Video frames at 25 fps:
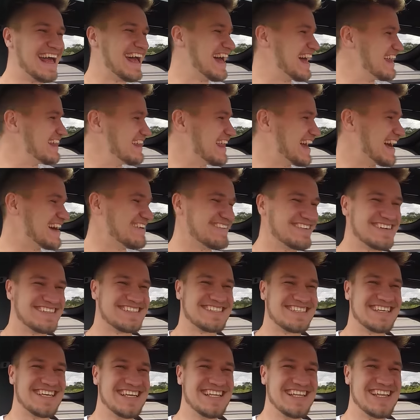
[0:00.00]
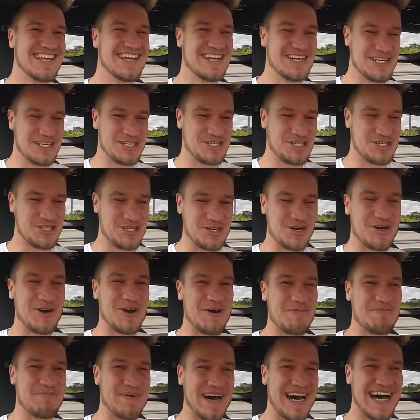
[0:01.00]
And that was a
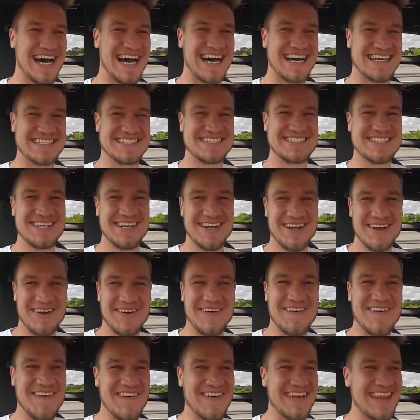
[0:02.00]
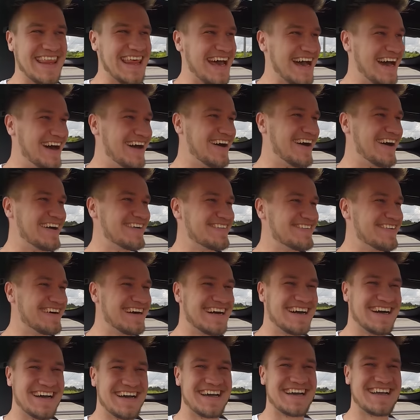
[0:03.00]
short burst. All of that hard
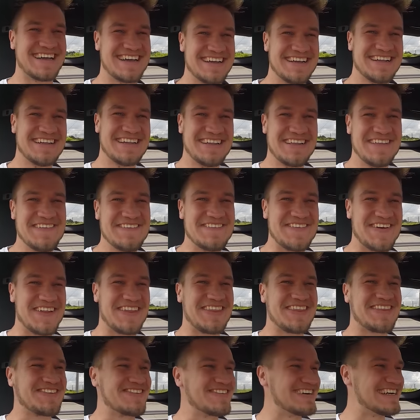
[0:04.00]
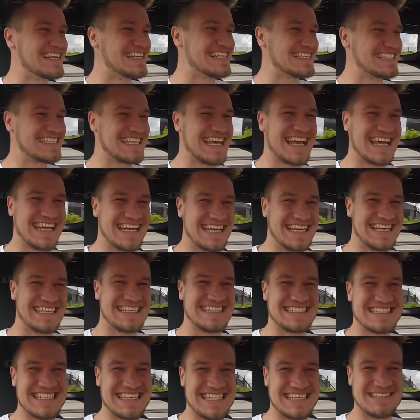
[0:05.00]
work for three
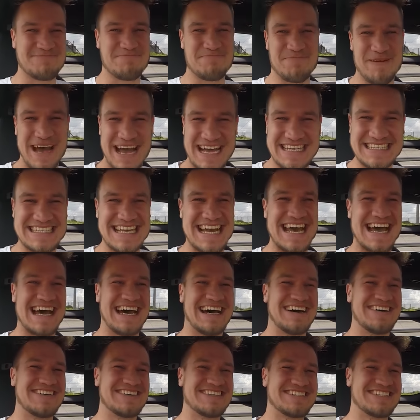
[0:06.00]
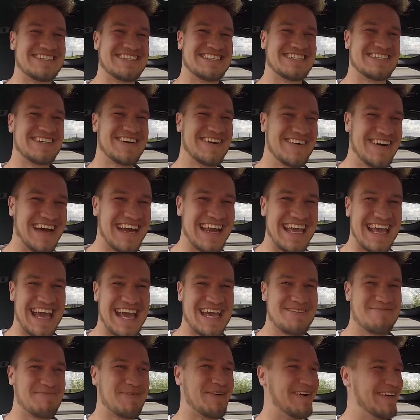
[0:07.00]
seconds and it's back down to
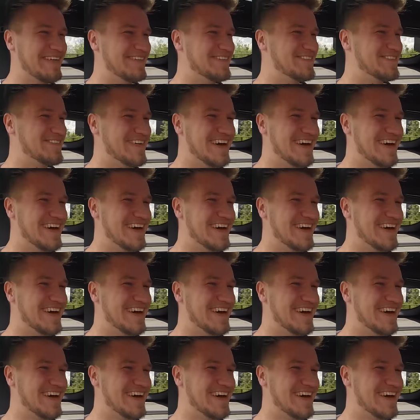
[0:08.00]
twenty-eight point